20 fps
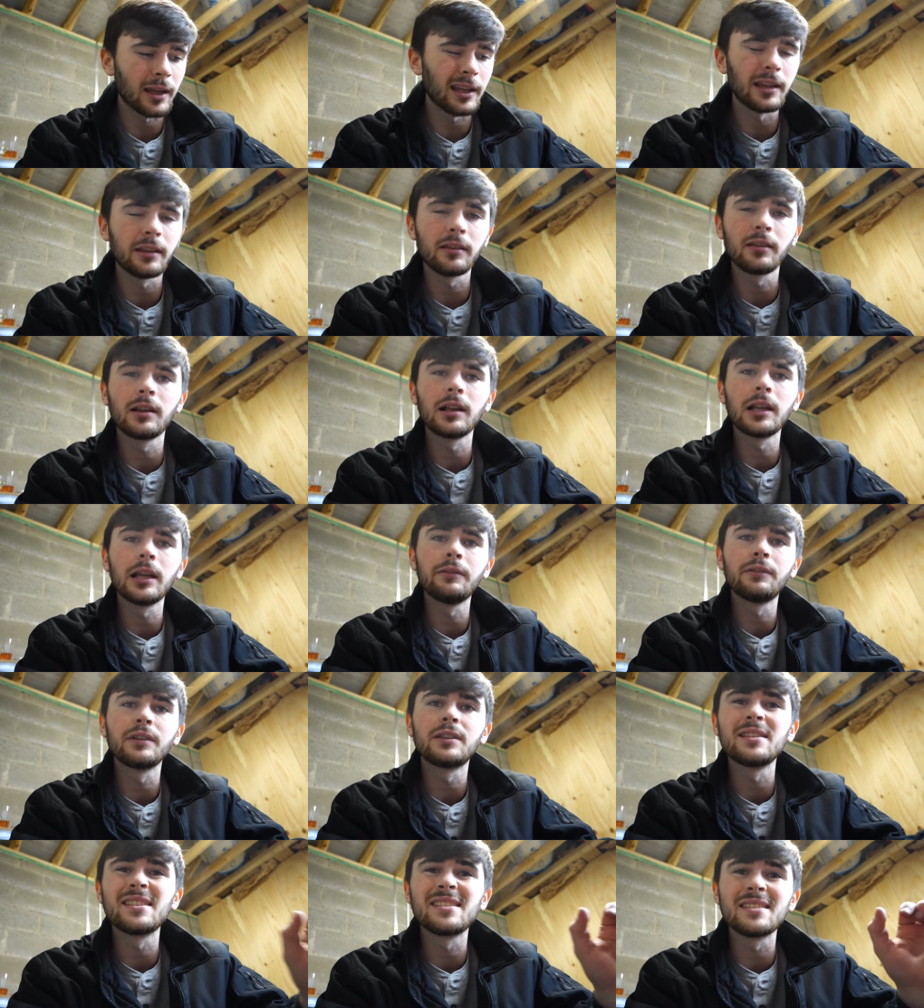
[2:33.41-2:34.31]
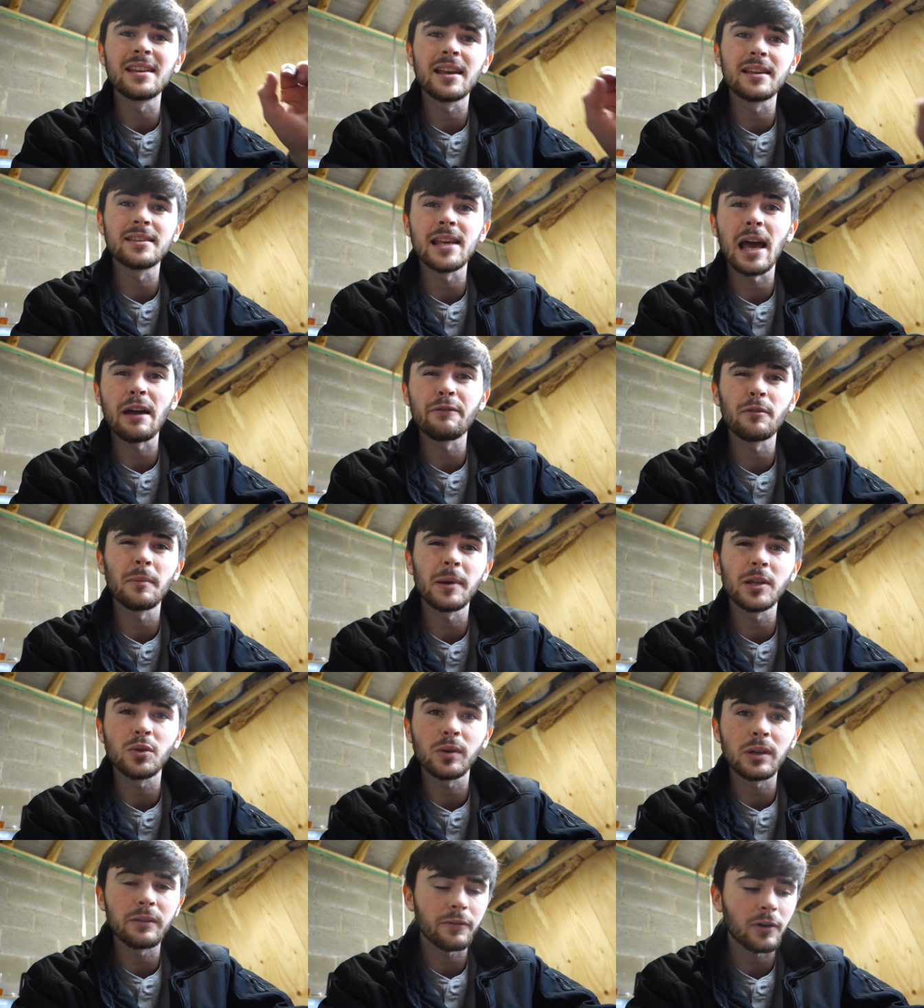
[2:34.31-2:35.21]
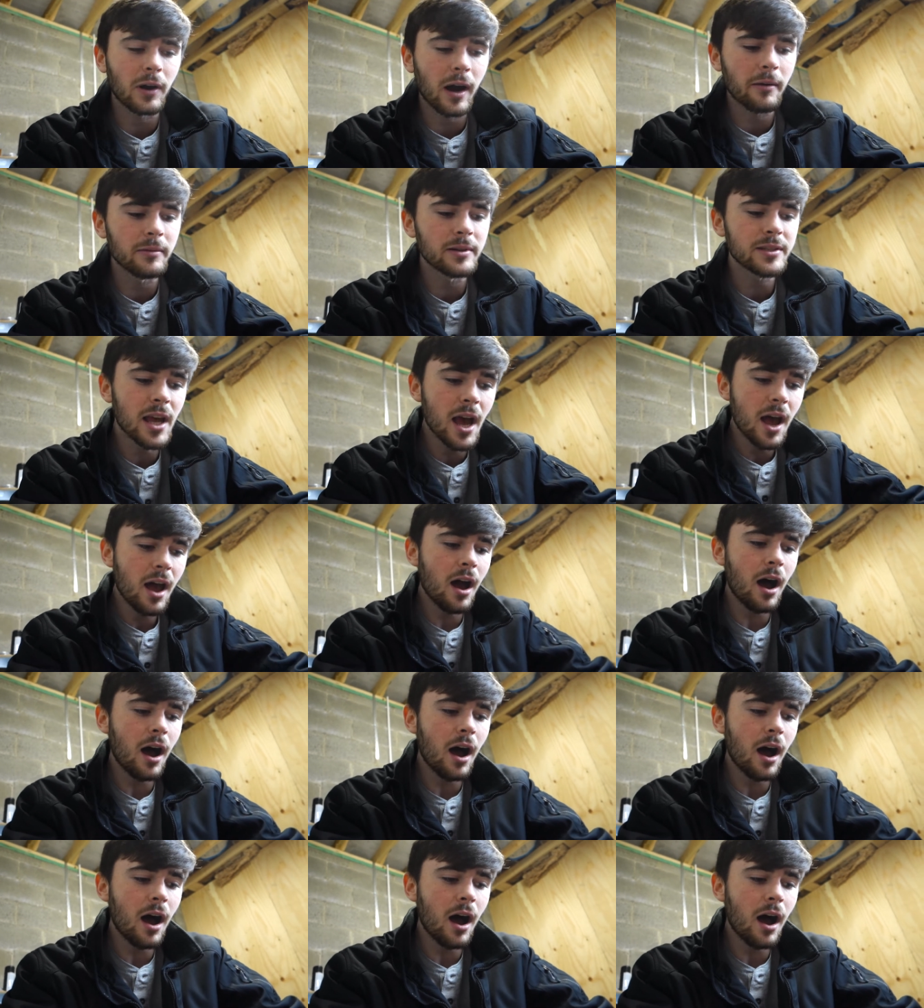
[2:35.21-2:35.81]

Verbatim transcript: I think I'm going to leave it to set for about 24 hours.